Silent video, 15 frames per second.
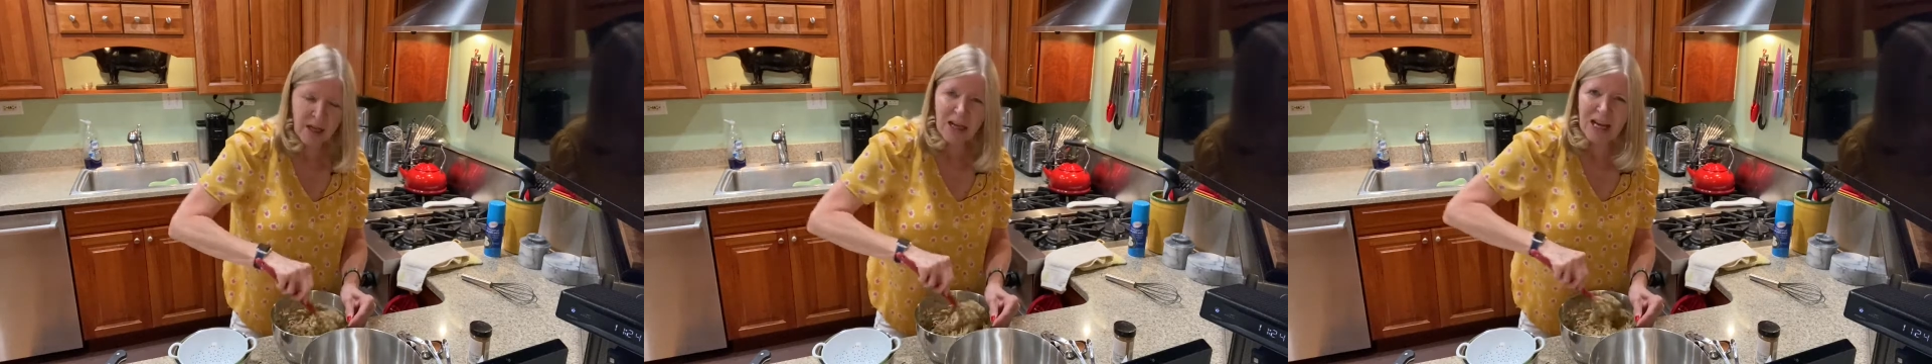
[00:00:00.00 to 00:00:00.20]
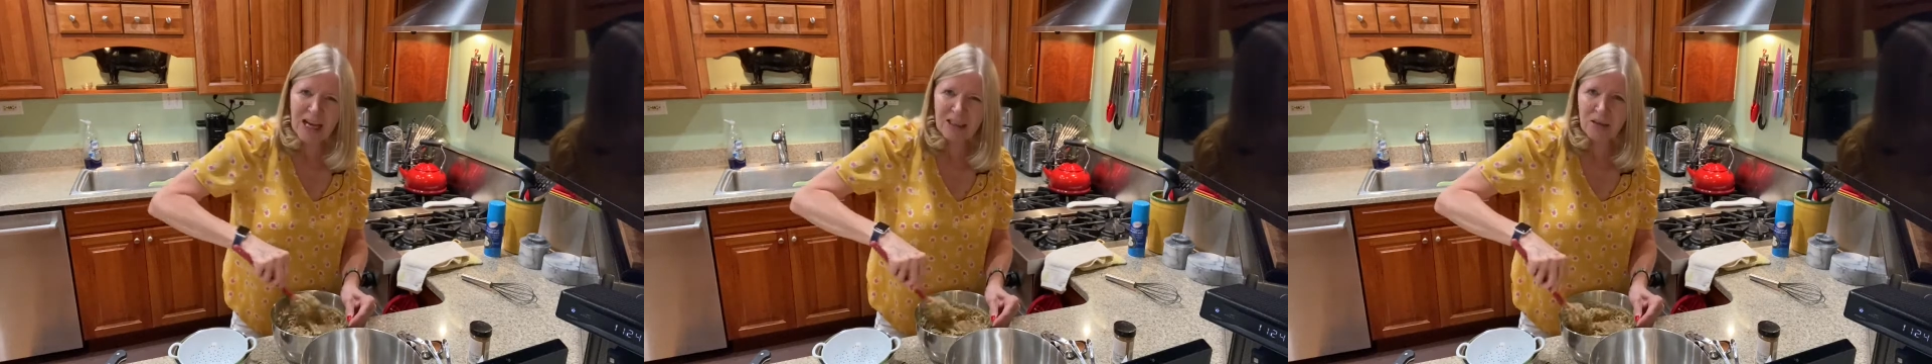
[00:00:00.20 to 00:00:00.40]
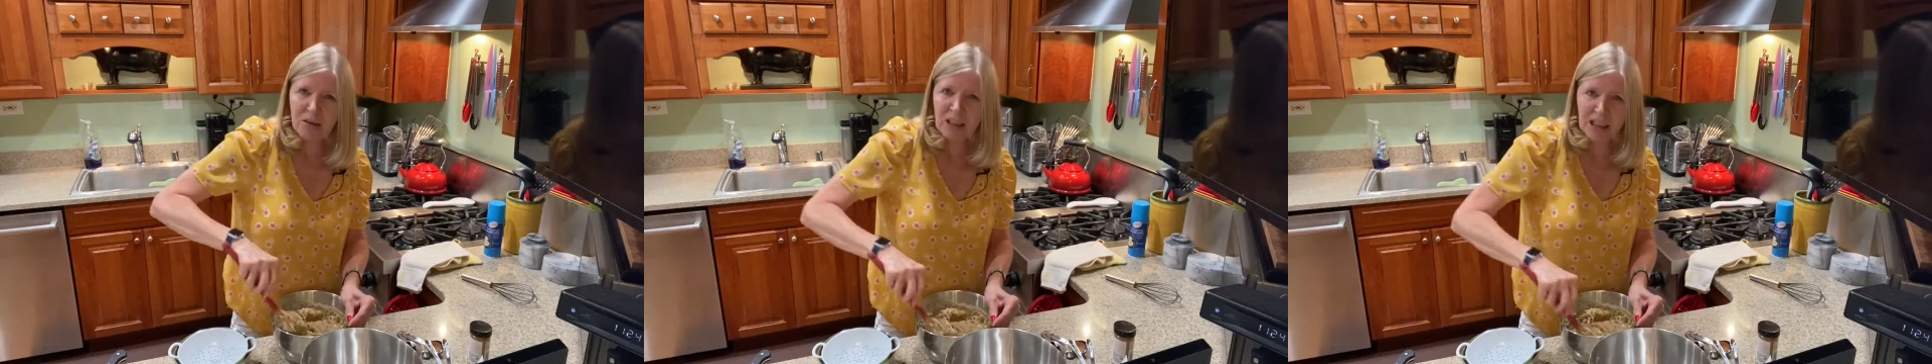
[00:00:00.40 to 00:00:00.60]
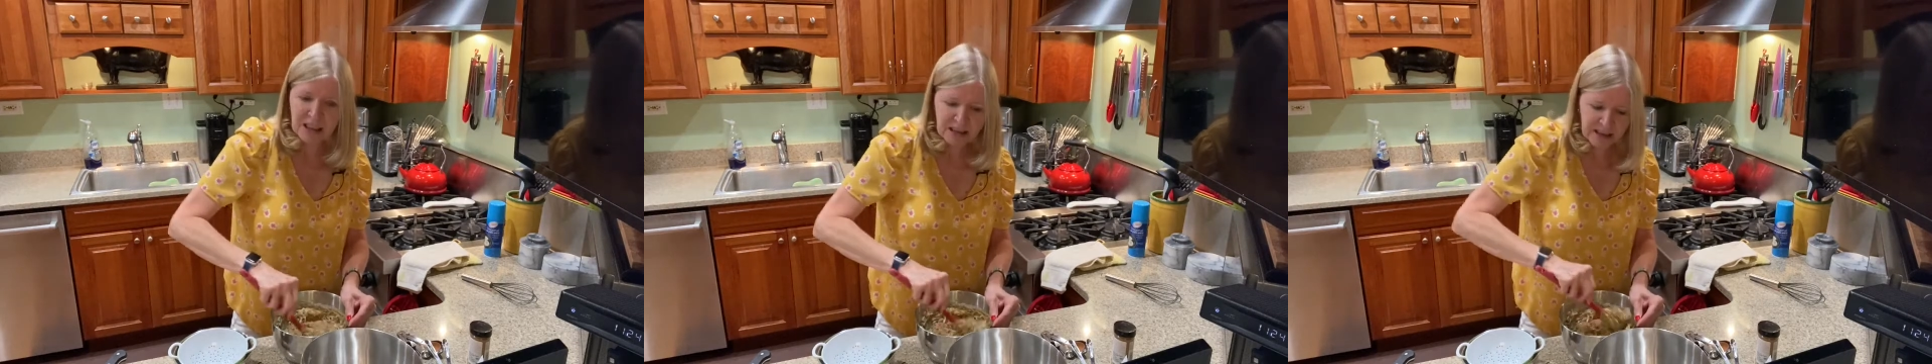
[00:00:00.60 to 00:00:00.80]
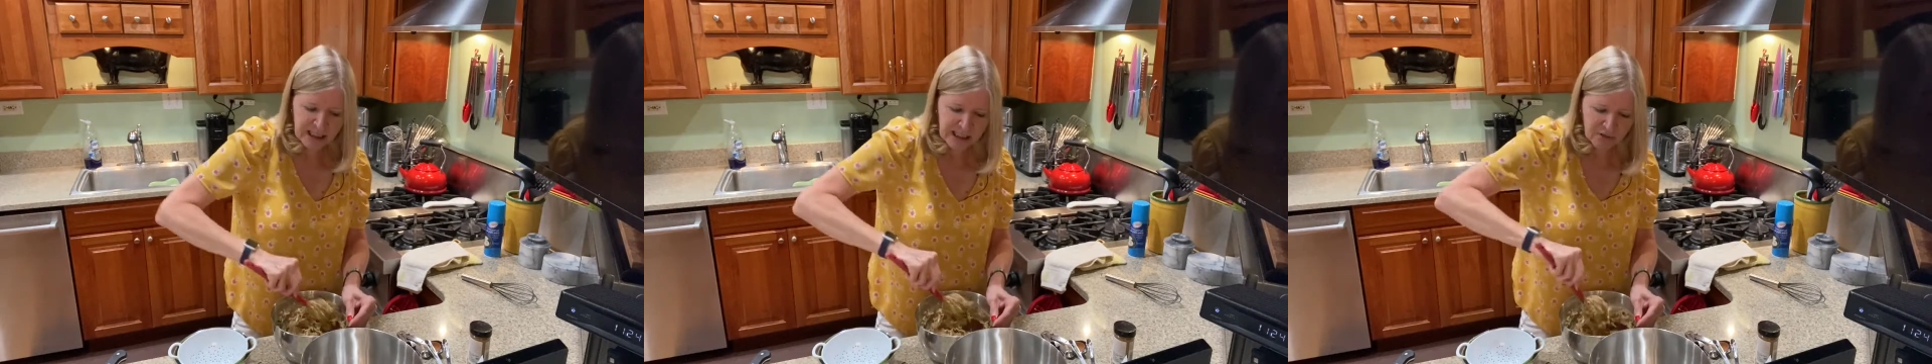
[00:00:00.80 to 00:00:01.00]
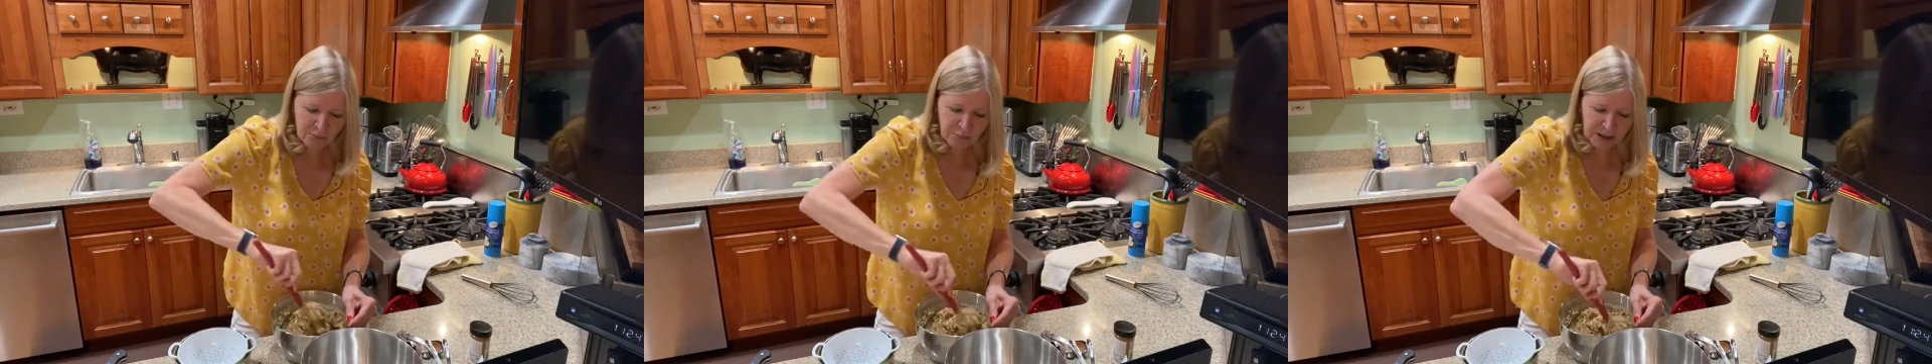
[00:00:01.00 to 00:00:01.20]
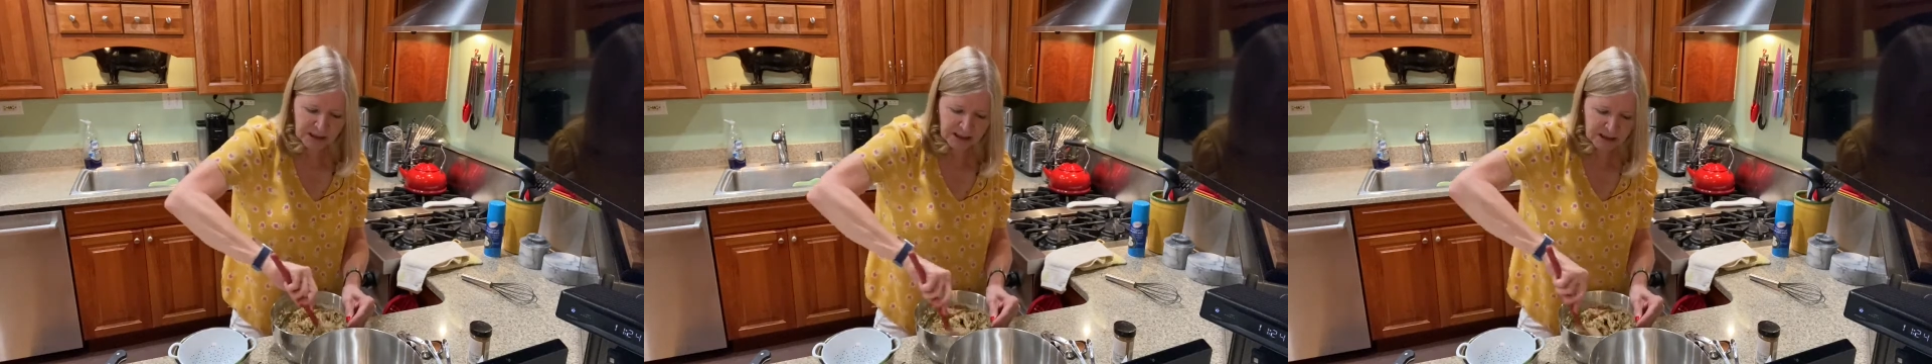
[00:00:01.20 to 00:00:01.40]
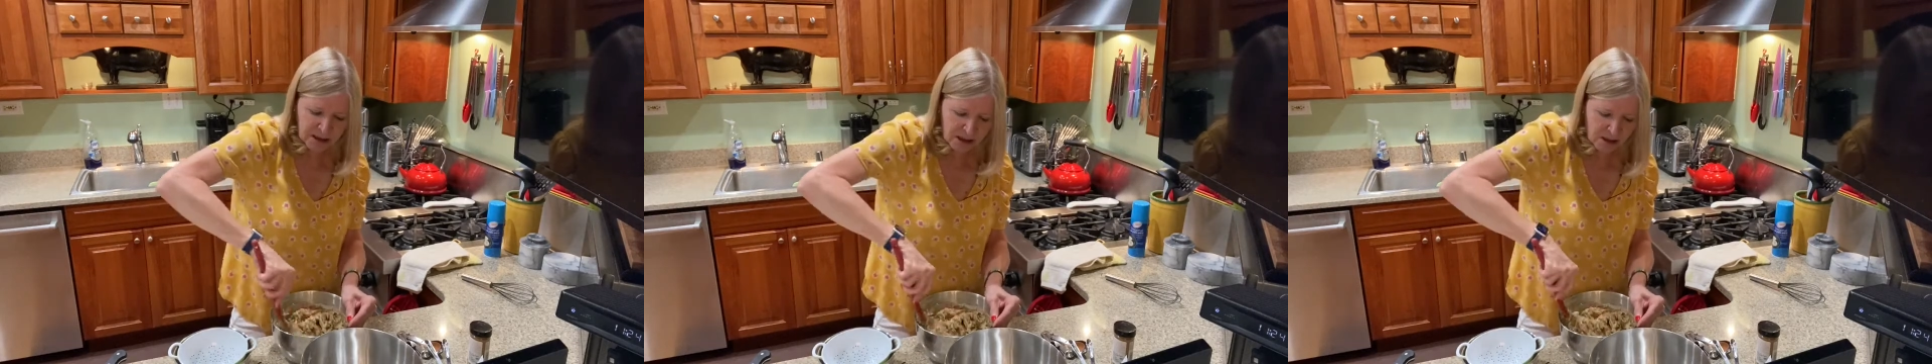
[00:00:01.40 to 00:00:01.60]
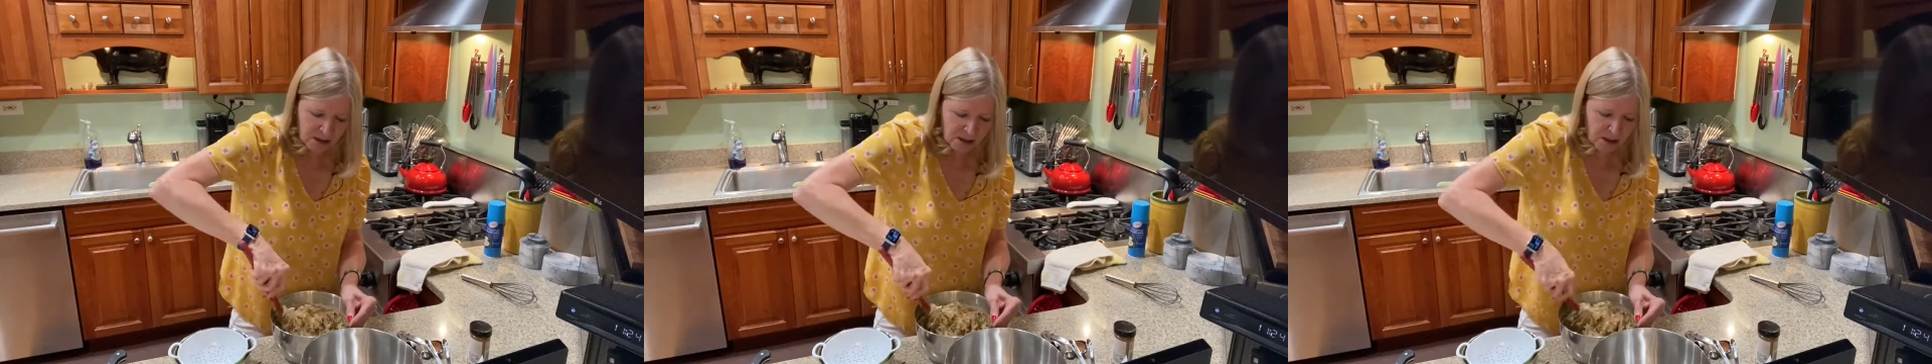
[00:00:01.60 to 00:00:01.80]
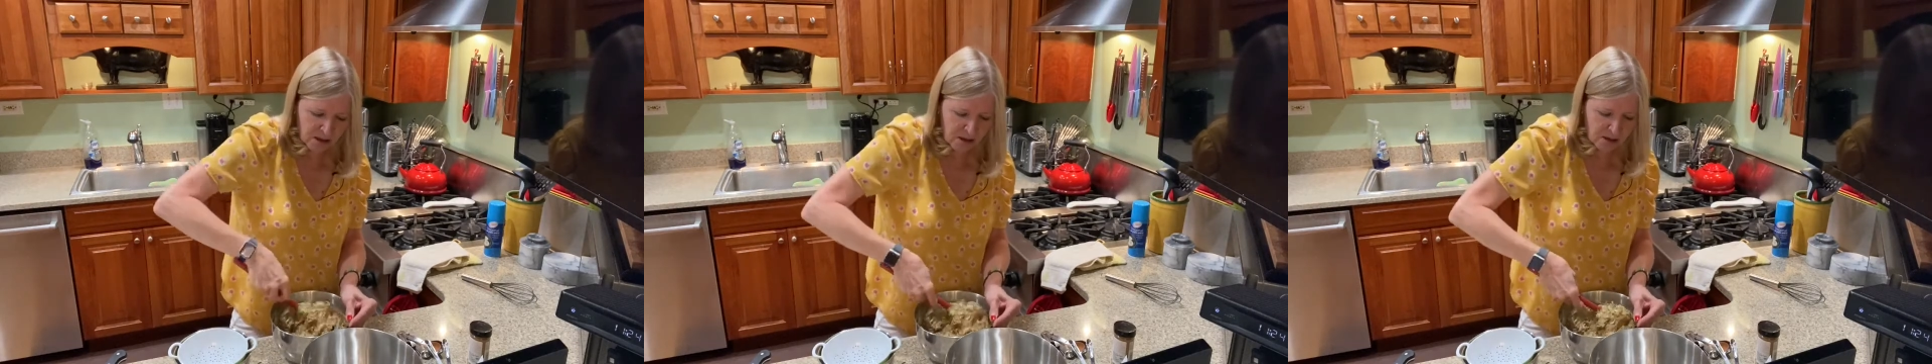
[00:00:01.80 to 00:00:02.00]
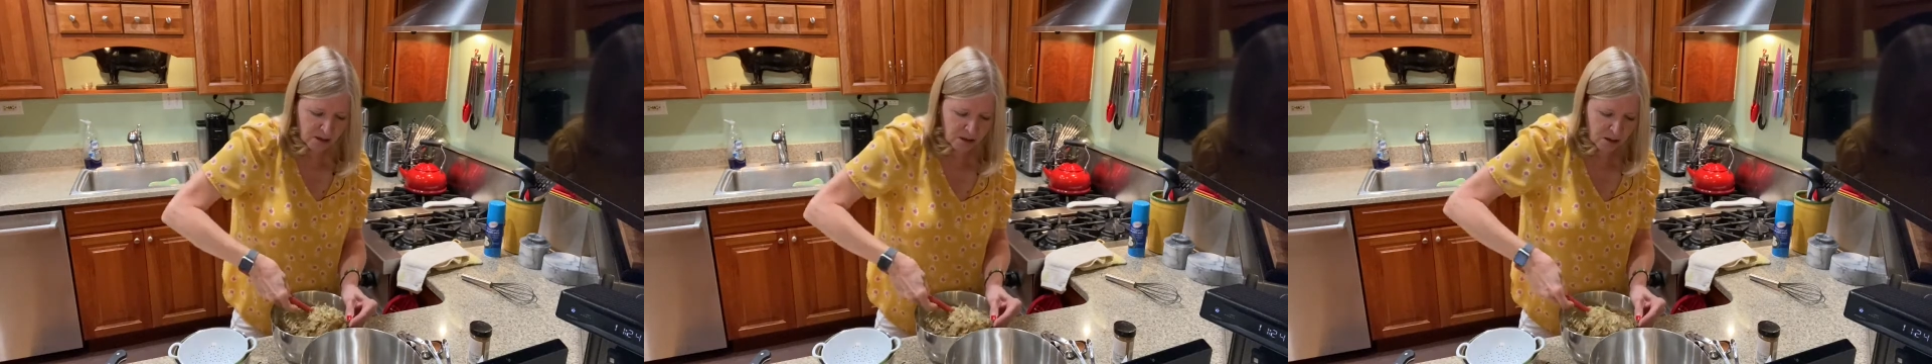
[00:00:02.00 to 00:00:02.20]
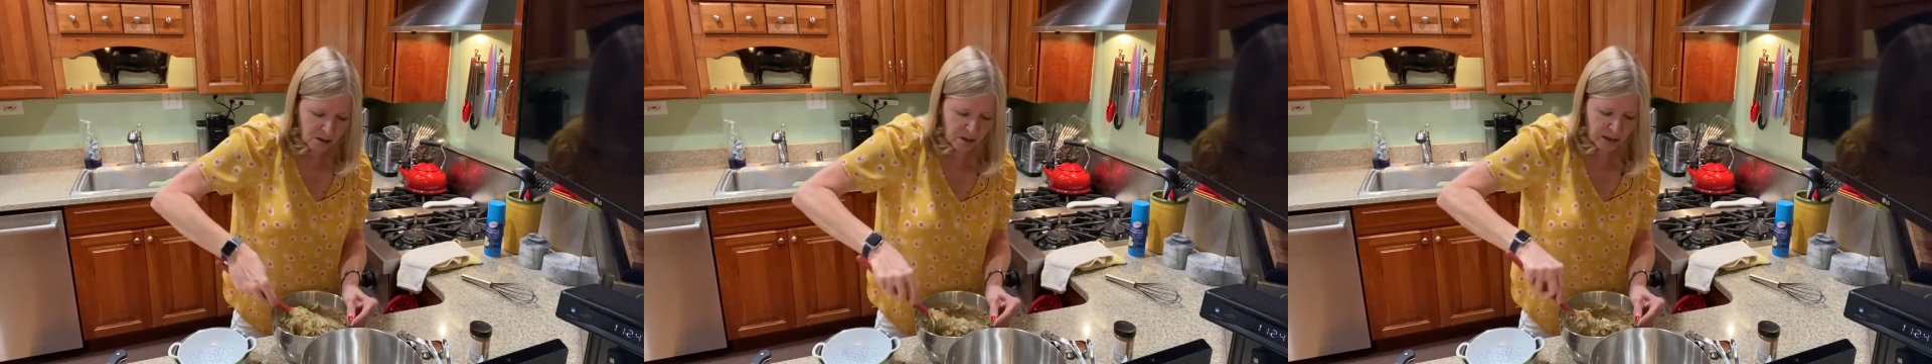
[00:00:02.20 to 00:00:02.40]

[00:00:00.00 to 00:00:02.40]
I don't eat a lot of meat, so